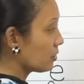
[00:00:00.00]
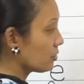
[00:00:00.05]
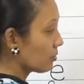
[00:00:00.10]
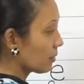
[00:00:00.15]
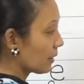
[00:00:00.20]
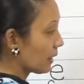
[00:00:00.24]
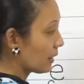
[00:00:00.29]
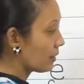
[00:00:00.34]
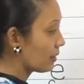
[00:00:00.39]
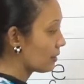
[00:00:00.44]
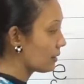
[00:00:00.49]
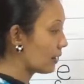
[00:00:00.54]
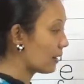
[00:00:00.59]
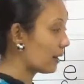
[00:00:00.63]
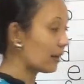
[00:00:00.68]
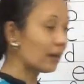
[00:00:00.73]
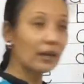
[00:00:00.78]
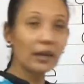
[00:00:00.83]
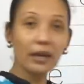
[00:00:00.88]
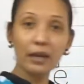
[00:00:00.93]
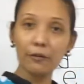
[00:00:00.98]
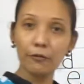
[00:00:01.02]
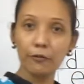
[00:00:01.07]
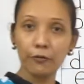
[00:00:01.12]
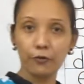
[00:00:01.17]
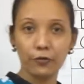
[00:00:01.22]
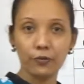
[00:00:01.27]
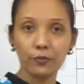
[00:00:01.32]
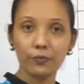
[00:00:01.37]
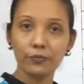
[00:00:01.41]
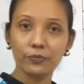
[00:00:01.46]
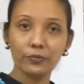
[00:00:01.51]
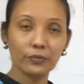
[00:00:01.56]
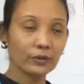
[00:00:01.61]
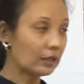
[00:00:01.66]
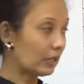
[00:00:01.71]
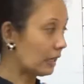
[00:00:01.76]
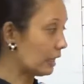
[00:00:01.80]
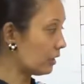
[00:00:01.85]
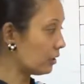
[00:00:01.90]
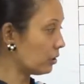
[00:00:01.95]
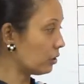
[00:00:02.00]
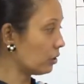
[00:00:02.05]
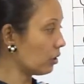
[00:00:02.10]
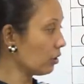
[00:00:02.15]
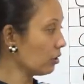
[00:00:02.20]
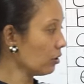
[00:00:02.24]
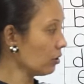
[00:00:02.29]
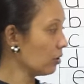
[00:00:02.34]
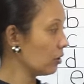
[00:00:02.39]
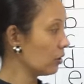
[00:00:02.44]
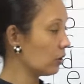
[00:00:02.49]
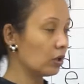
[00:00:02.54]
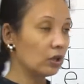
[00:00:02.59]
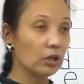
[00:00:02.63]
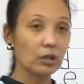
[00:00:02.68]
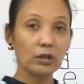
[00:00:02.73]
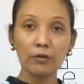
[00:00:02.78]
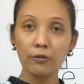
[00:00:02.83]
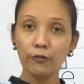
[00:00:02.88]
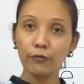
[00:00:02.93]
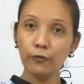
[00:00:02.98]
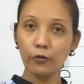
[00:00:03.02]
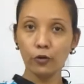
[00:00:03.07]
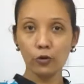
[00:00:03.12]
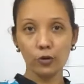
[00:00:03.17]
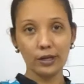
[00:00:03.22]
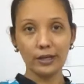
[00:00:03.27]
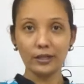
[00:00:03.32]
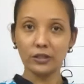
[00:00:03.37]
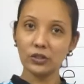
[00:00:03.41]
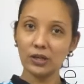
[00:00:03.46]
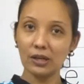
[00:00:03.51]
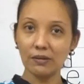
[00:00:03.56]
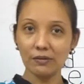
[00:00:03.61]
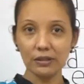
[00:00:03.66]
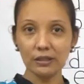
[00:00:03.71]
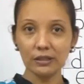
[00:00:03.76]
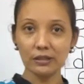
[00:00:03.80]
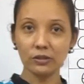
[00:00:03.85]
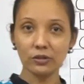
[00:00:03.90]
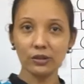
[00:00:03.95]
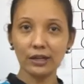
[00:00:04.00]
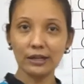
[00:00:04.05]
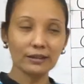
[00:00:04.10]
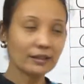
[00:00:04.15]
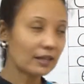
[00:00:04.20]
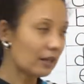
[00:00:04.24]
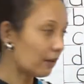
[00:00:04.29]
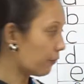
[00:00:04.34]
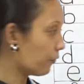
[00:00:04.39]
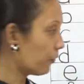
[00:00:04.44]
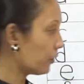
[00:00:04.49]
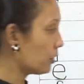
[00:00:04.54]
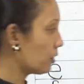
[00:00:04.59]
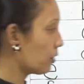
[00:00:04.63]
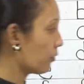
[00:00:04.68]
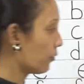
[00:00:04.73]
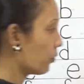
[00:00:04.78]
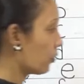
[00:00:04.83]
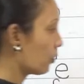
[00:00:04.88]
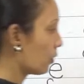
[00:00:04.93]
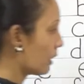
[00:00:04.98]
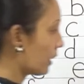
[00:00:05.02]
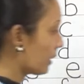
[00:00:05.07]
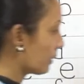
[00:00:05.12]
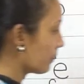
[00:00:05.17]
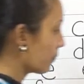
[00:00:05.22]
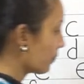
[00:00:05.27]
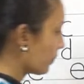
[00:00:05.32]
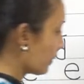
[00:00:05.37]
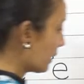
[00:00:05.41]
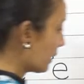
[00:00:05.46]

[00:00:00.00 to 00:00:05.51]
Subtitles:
to write the F in your 4 line? Shall we learn to write the F in your 4 line?